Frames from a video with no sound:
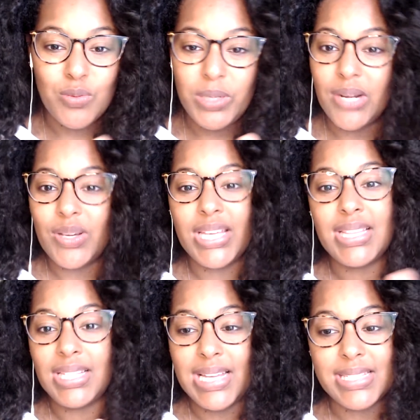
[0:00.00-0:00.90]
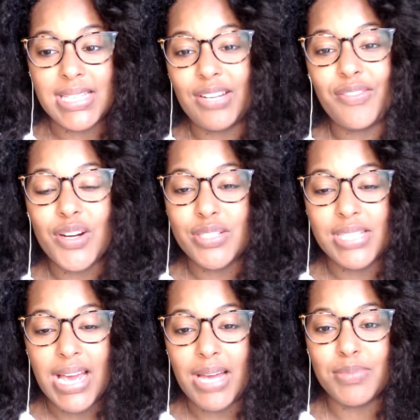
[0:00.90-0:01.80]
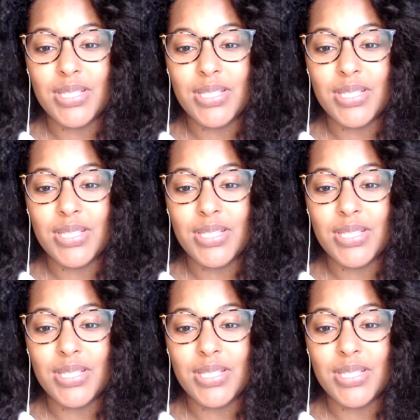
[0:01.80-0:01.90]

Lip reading: we don't get the lesson the first time.